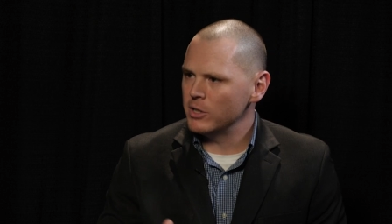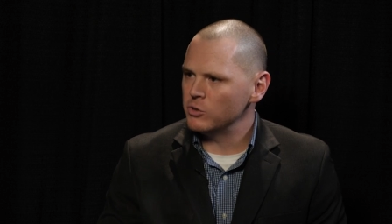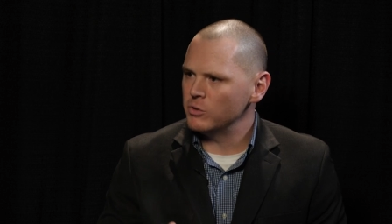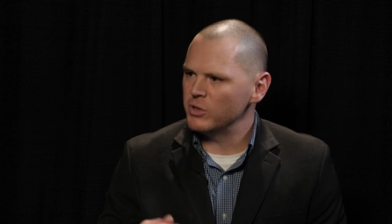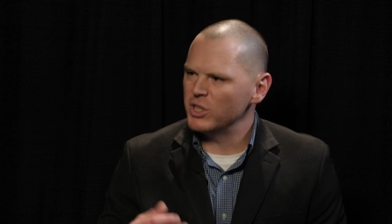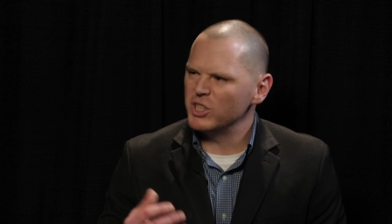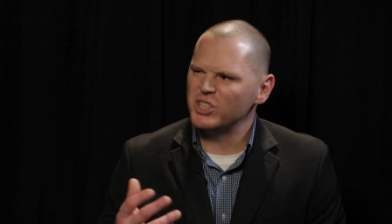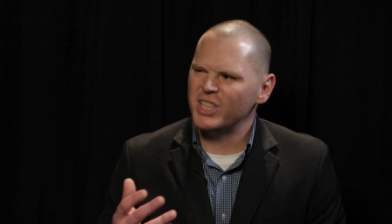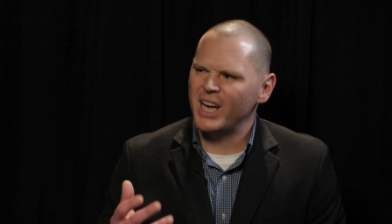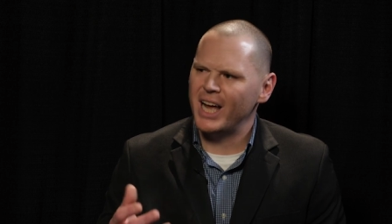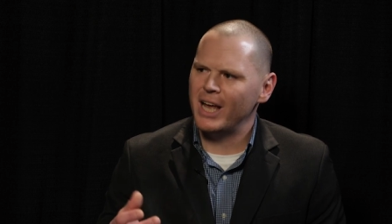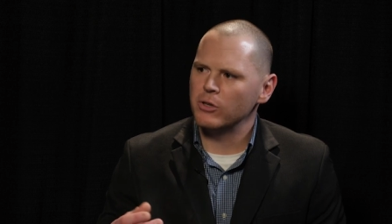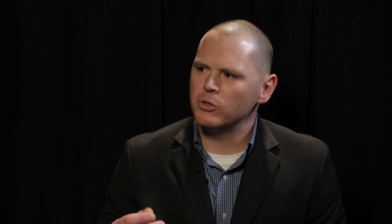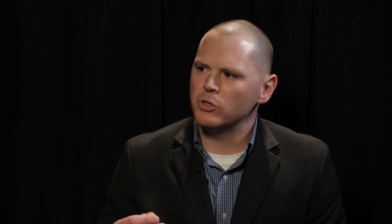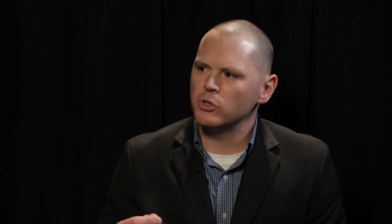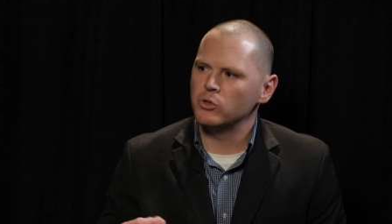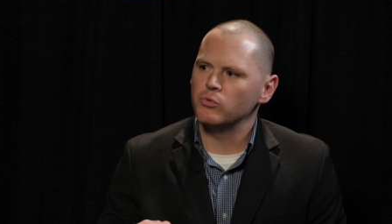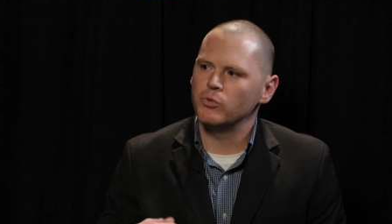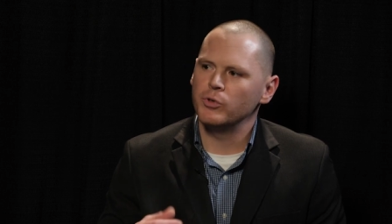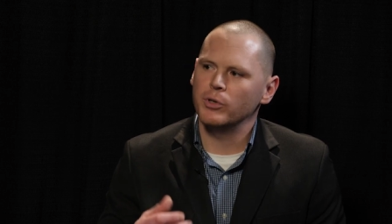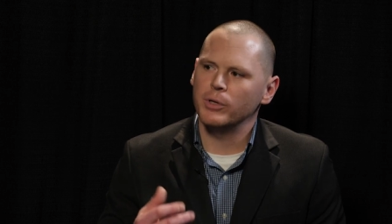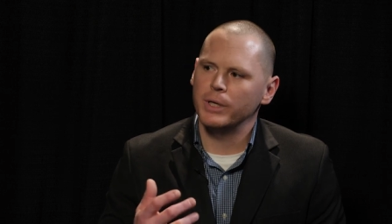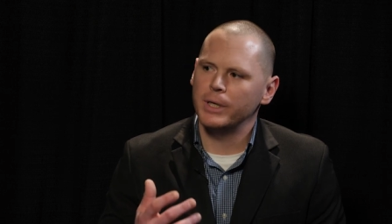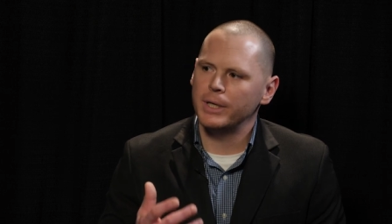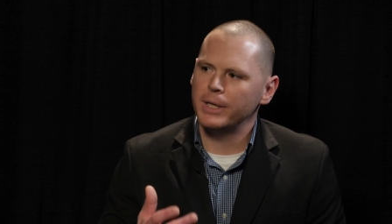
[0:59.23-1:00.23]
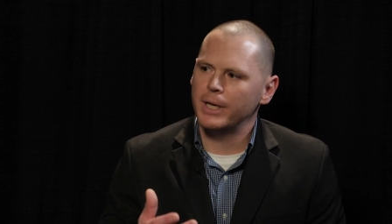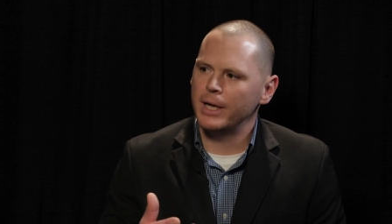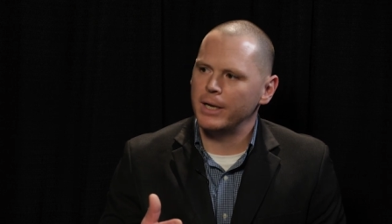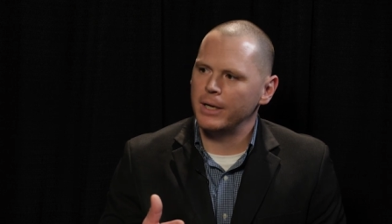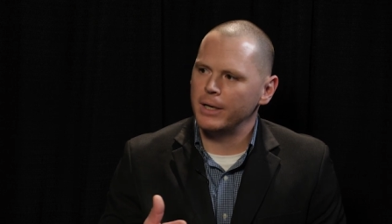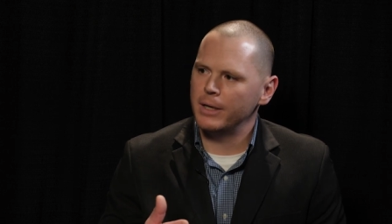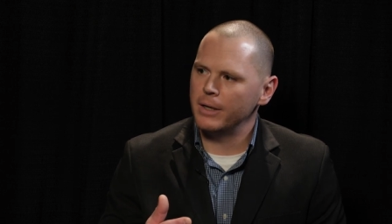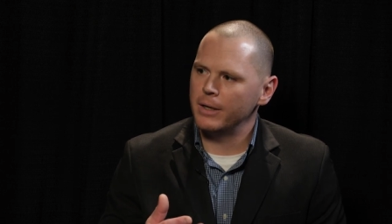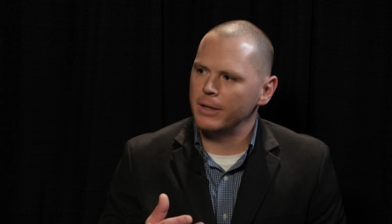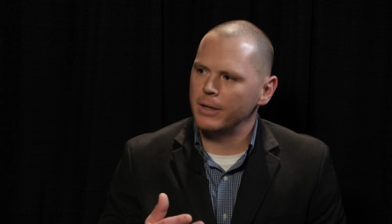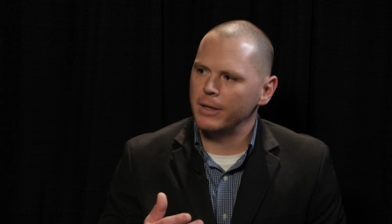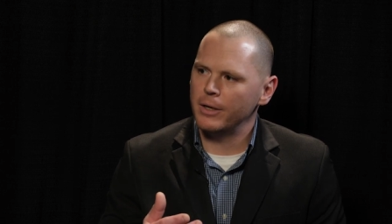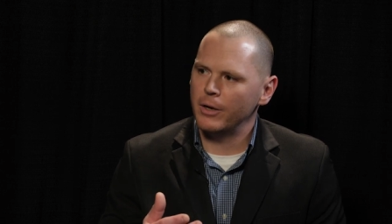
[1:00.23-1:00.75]
So the challenge is really
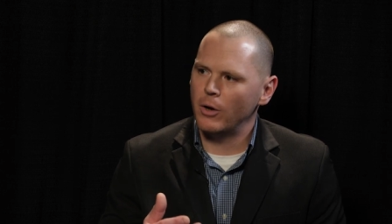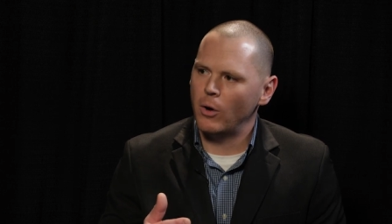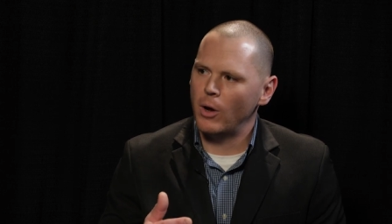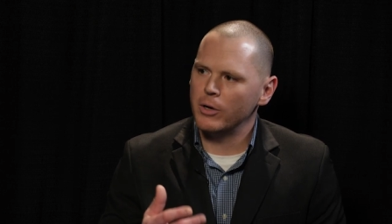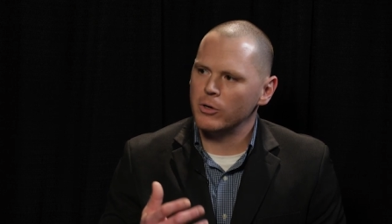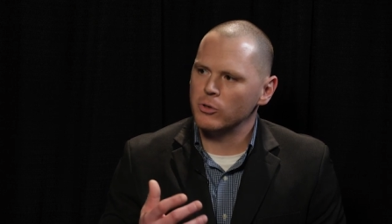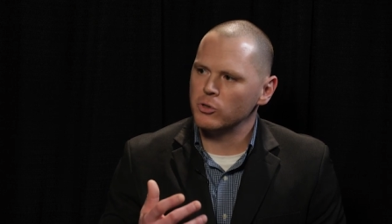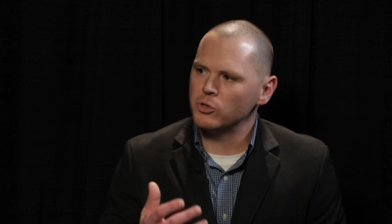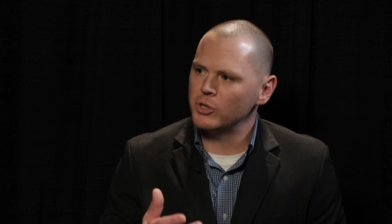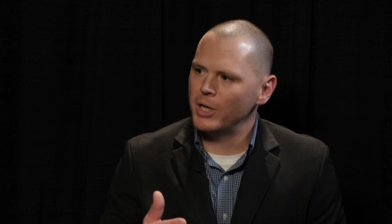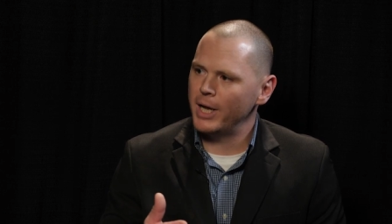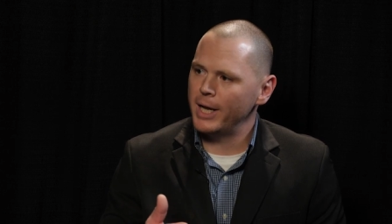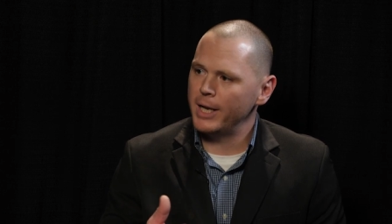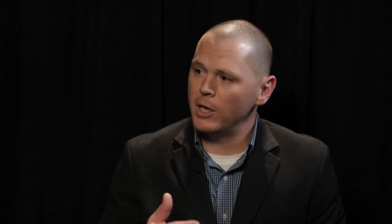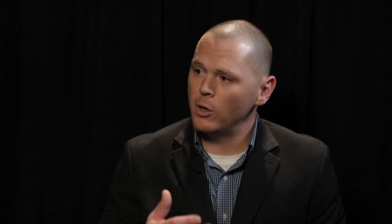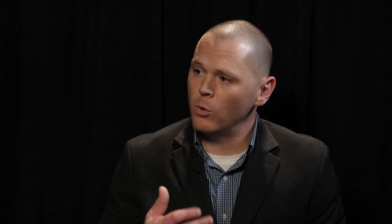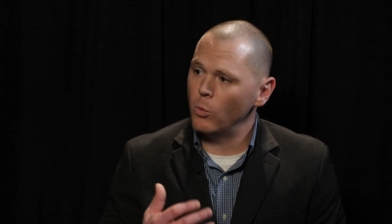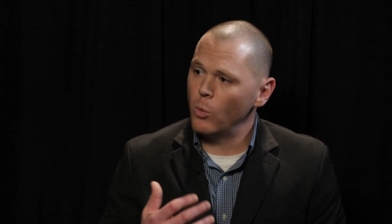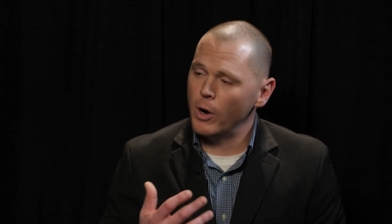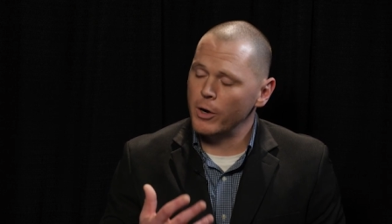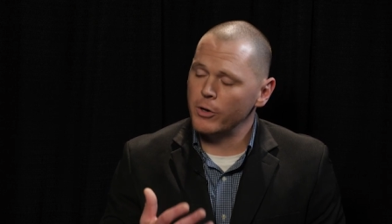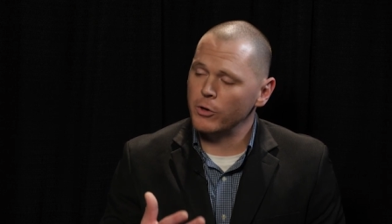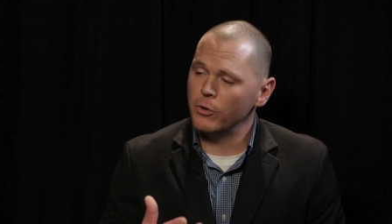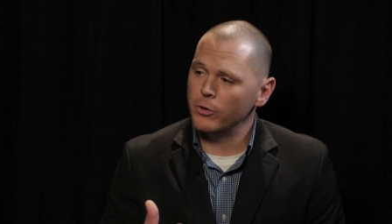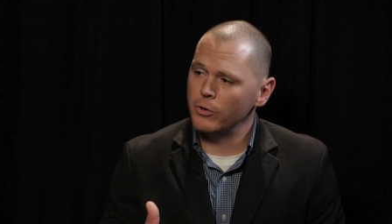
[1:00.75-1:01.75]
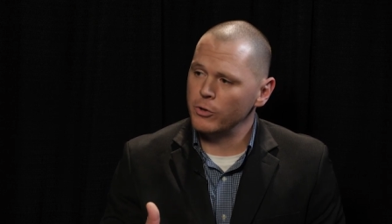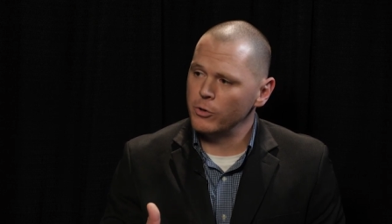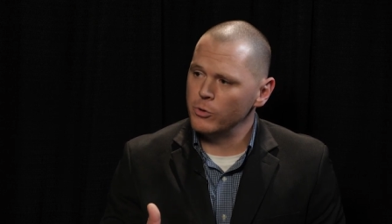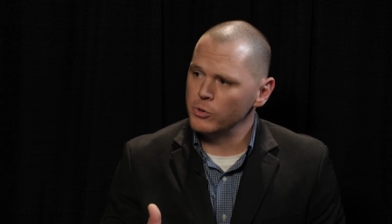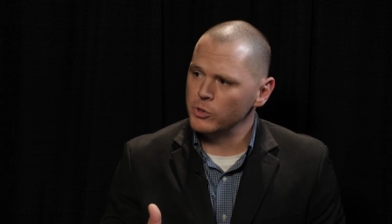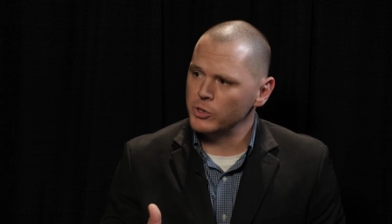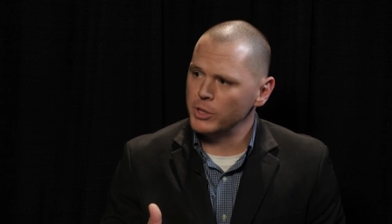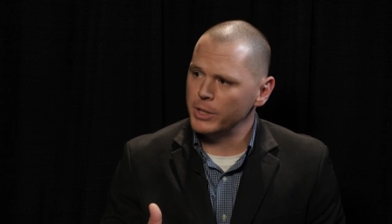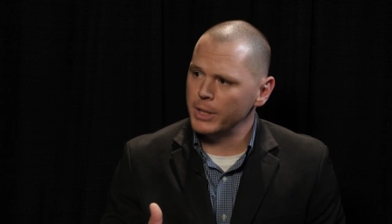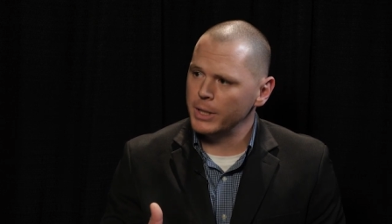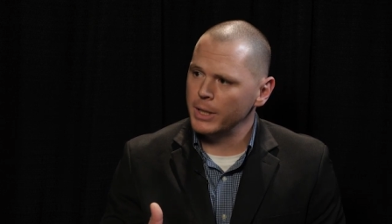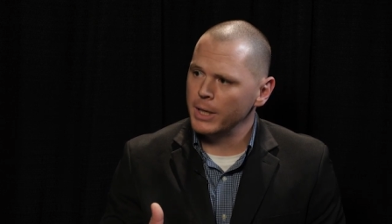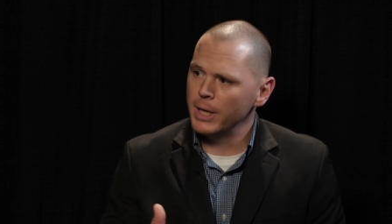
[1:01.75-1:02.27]
getting, you know, understanding what you're
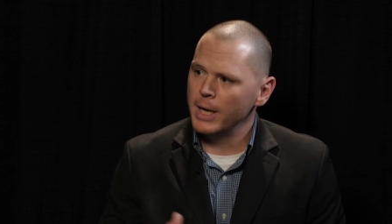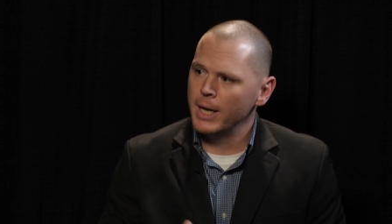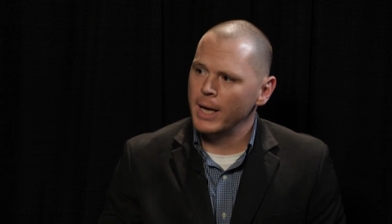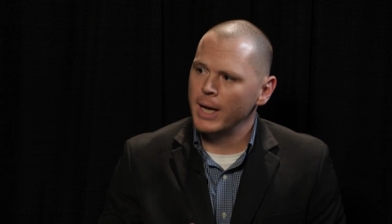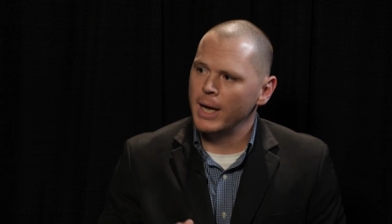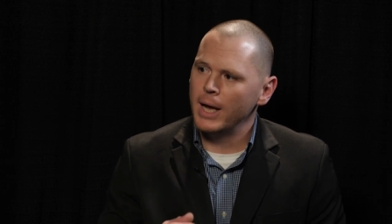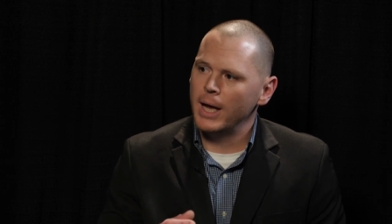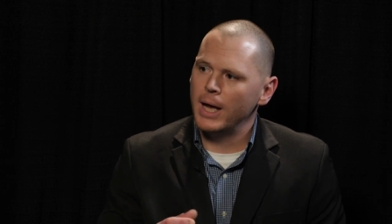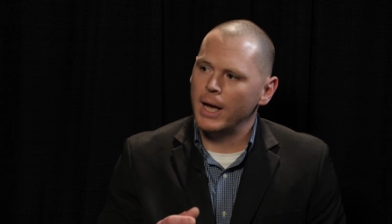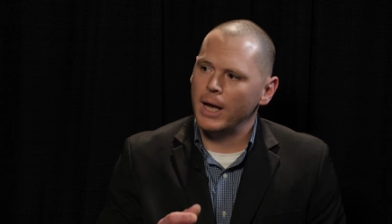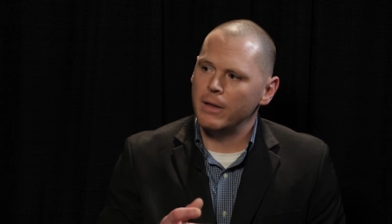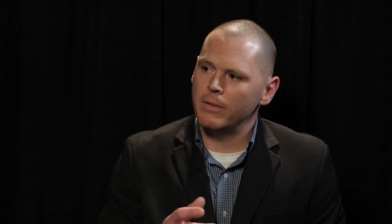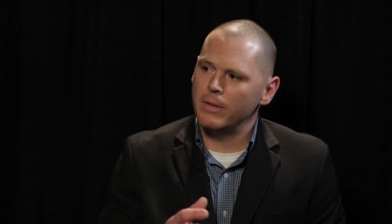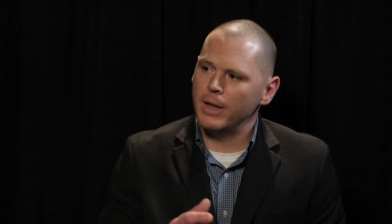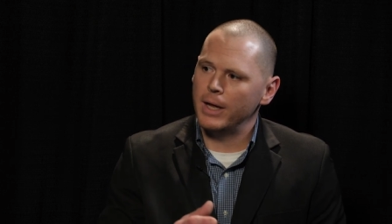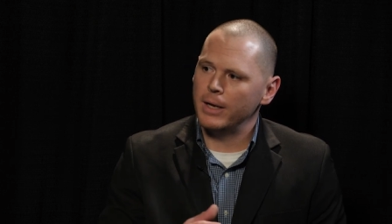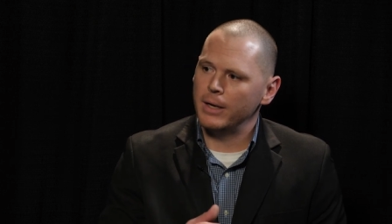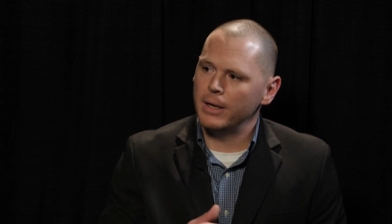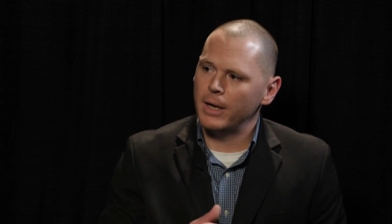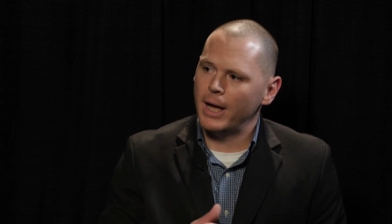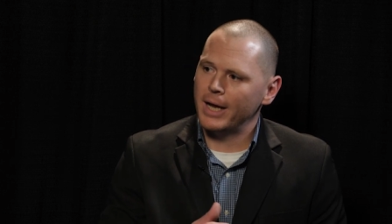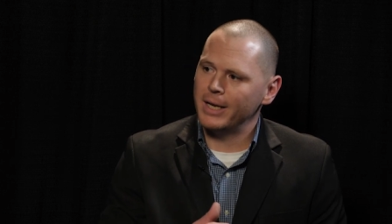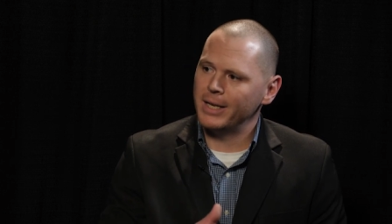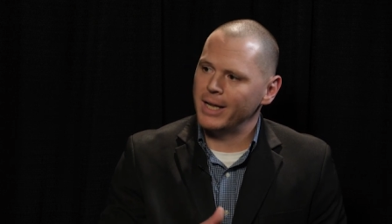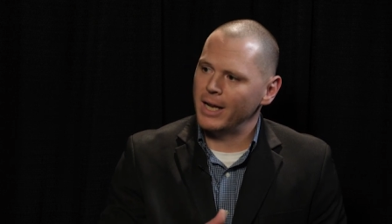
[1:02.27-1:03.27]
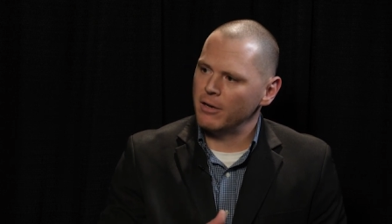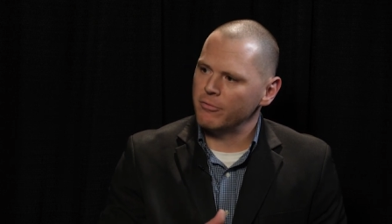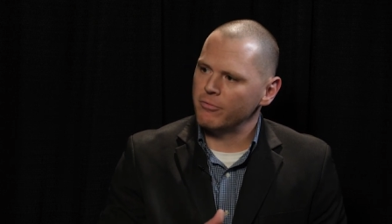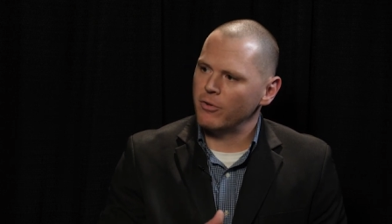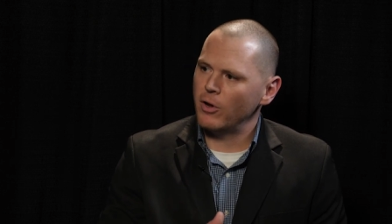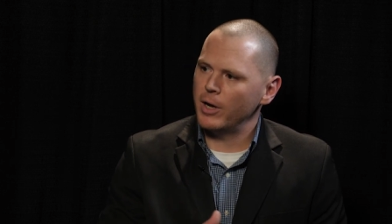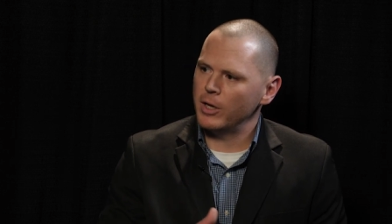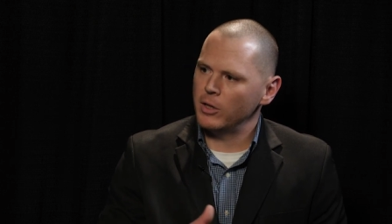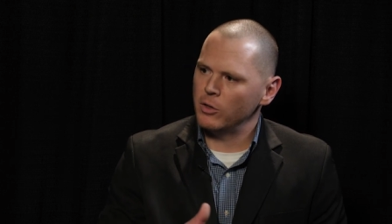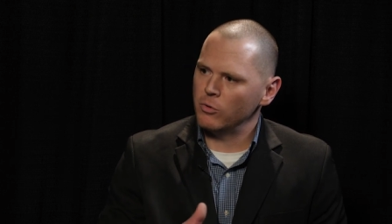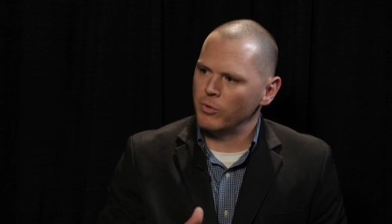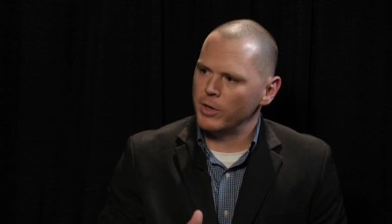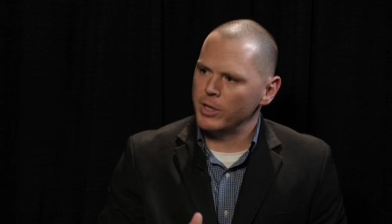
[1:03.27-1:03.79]
using and then
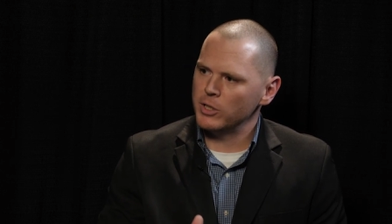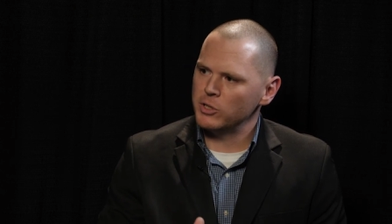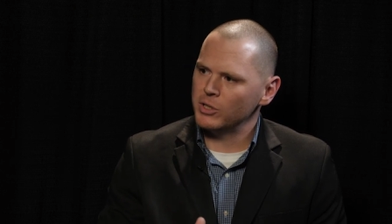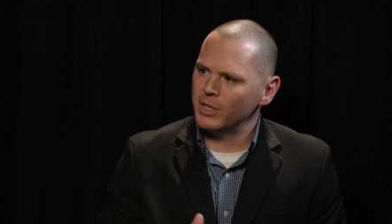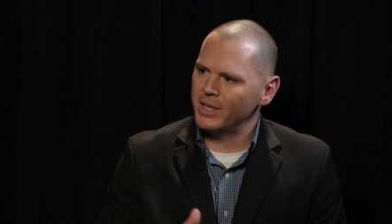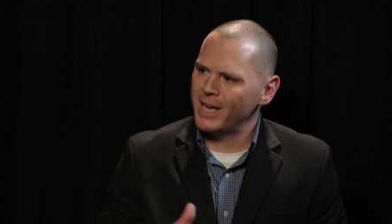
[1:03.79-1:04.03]
identifying the risk